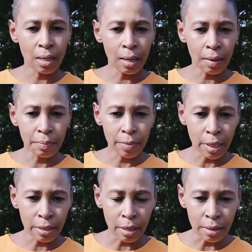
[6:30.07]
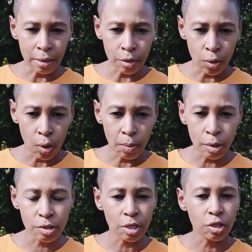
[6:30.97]
and
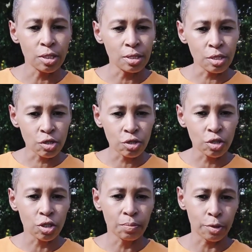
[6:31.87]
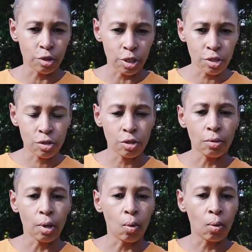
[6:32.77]
hormones such as estrogen,
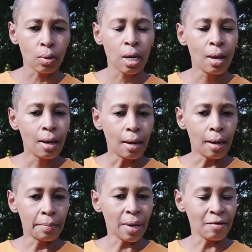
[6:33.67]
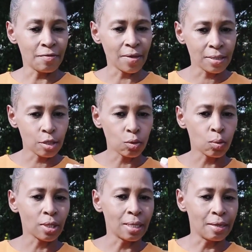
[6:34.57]
progesterone are all affected,
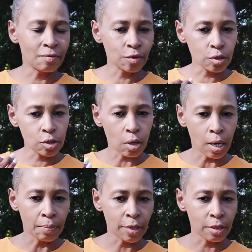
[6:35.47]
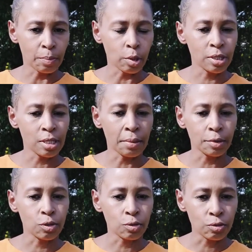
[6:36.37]
or the levels that the body is able
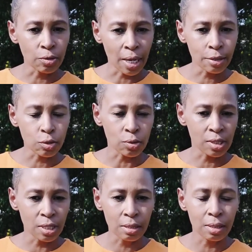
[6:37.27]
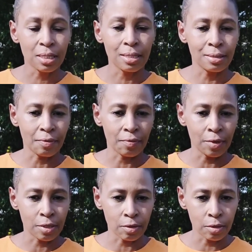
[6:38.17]
to create or secrete
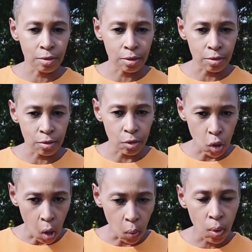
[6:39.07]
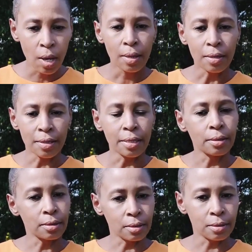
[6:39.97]
is low.
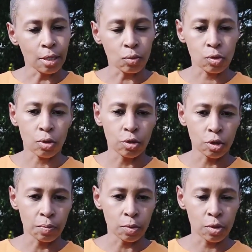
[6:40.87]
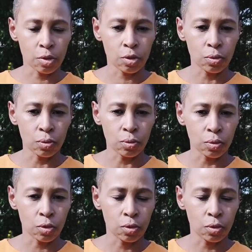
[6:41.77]
Then that also contributes to